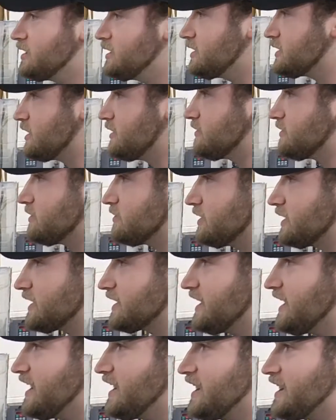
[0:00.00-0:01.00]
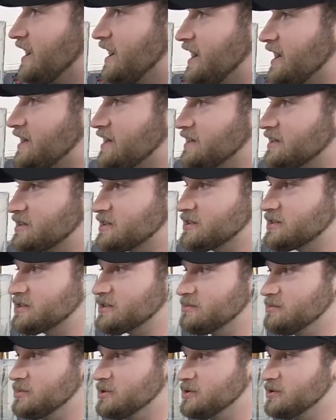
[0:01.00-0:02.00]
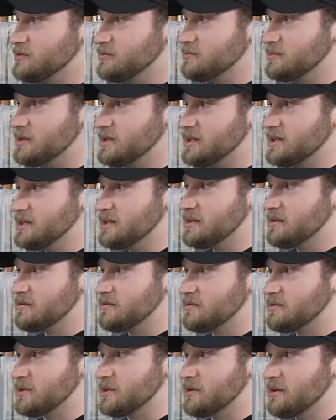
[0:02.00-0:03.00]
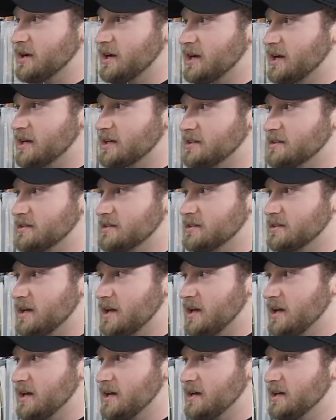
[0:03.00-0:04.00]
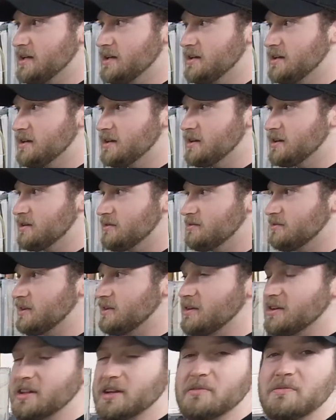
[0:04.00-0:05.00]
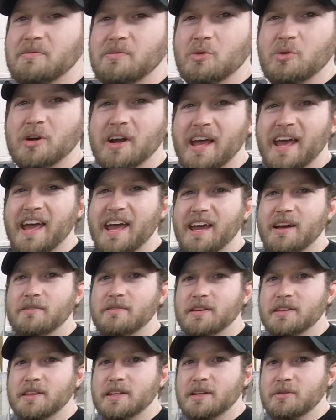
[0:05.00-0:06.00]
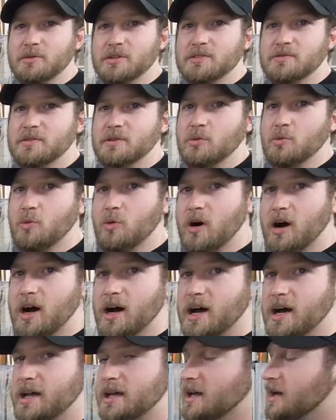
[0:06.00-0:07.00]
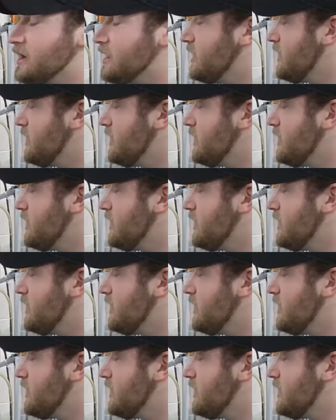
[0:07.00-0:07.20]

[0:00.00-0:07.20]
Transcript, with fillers: You go from like eight inches of movement for your X and uh, around like four and a half, I think it was for the Y.